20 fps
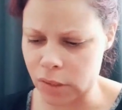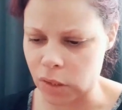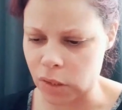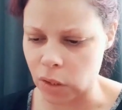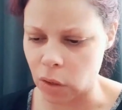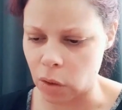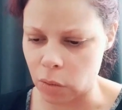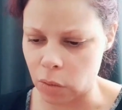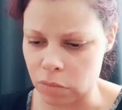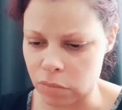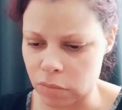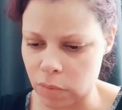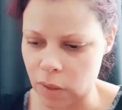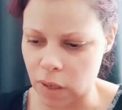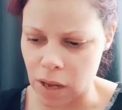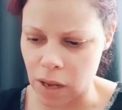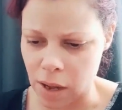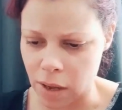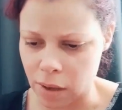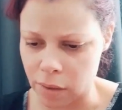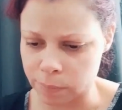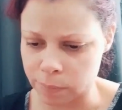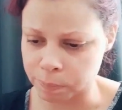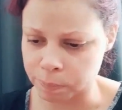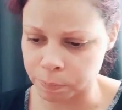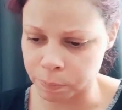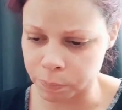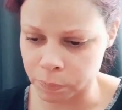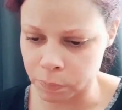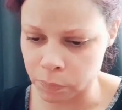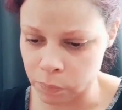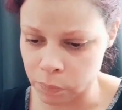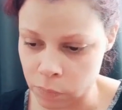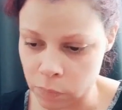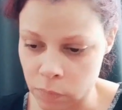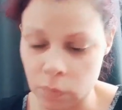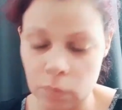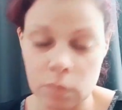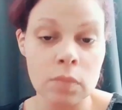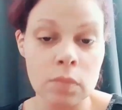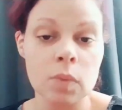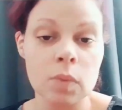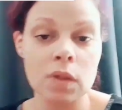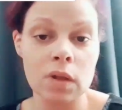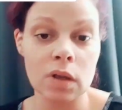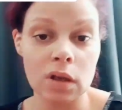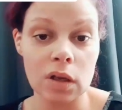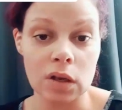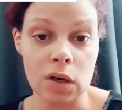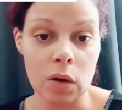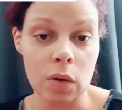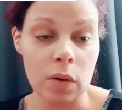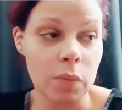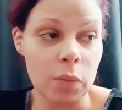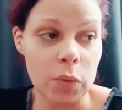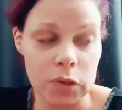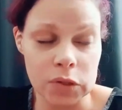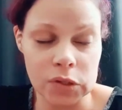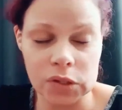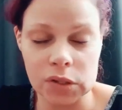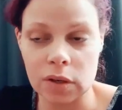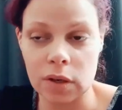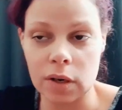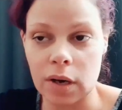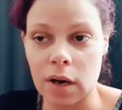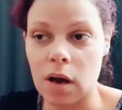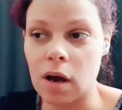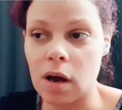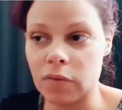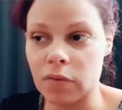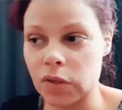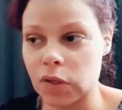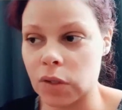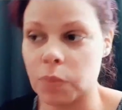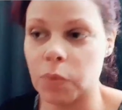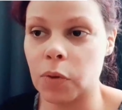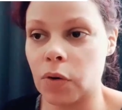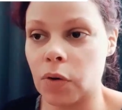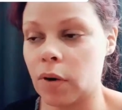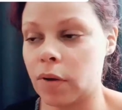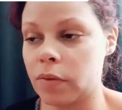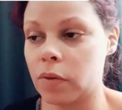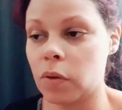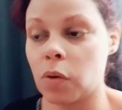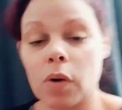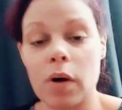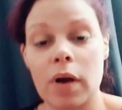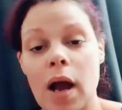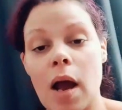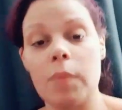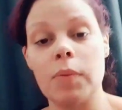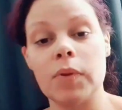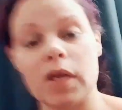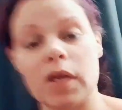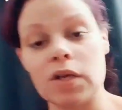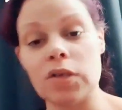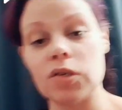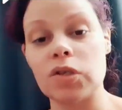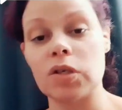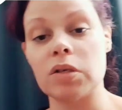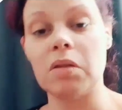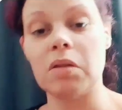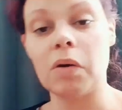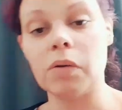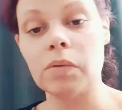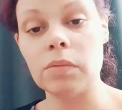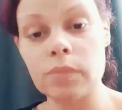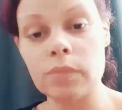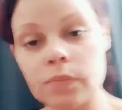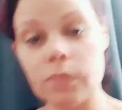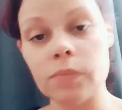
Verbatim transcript: So, um, you know, we're still going to obviously put her on the court application, though.